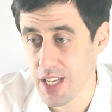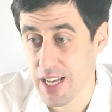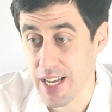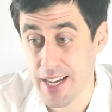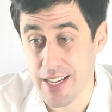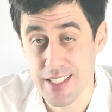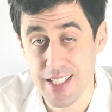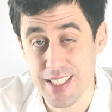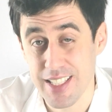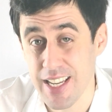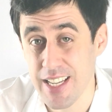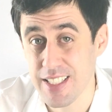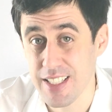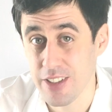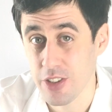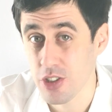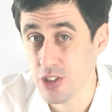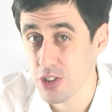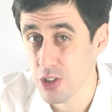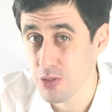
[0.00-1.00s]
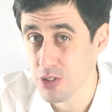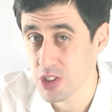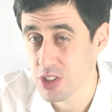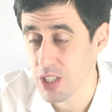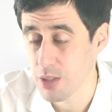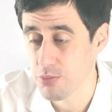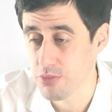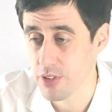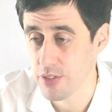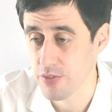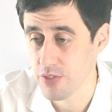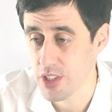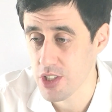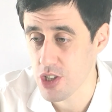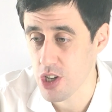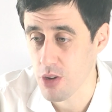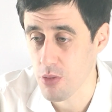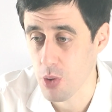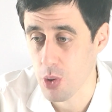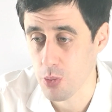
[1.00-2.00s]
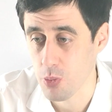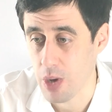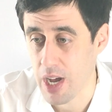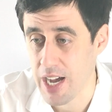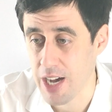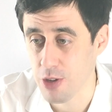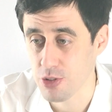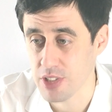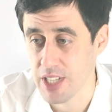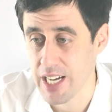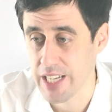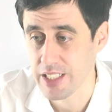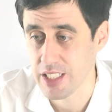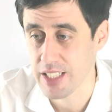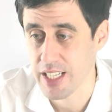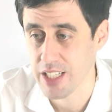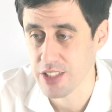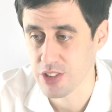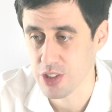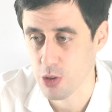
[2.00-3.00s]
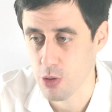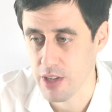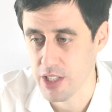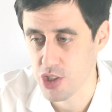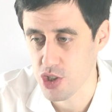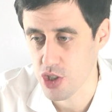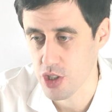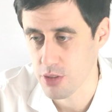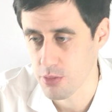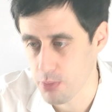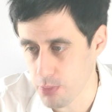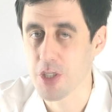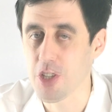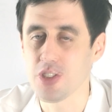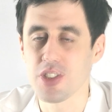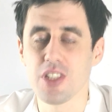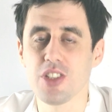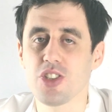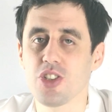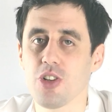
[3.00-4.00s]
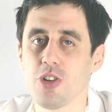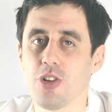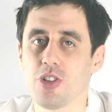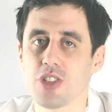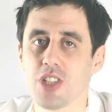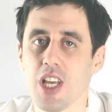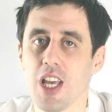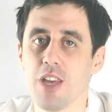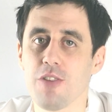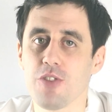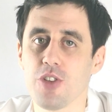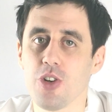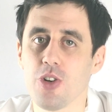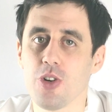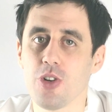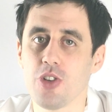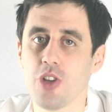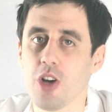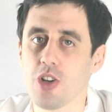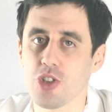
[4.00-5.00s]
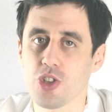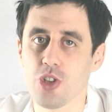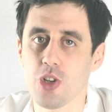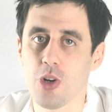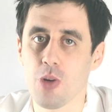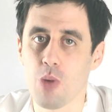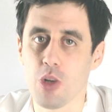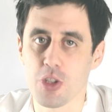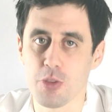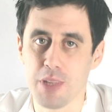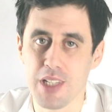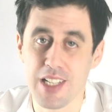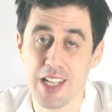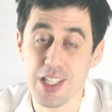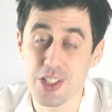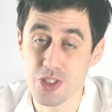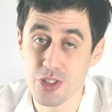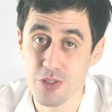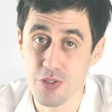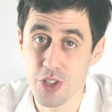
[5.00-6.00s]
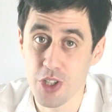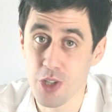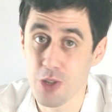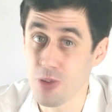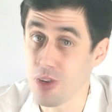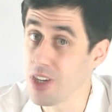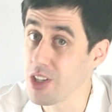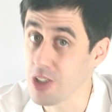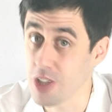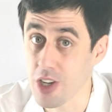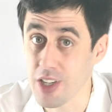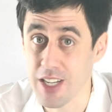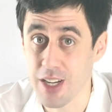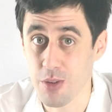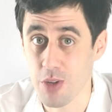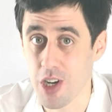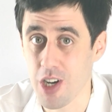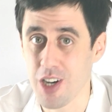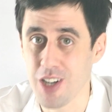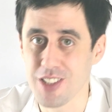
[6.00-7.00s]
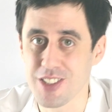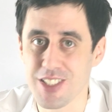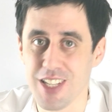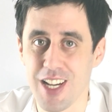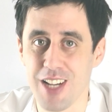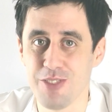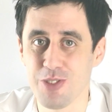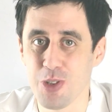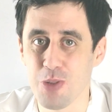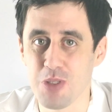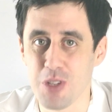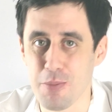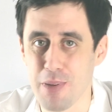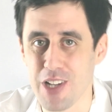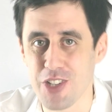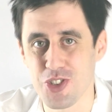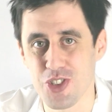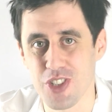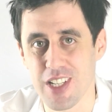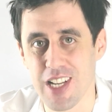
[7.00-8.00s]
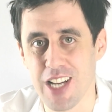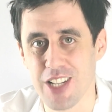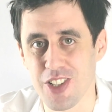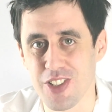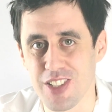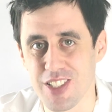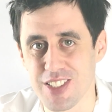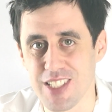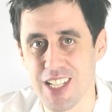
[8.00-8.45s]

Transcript: And again, I'm going to do a separate video on how to analyse the question, because in short, if you're not sure what's being asked of you, you're going to have a hard time doing the best you can on this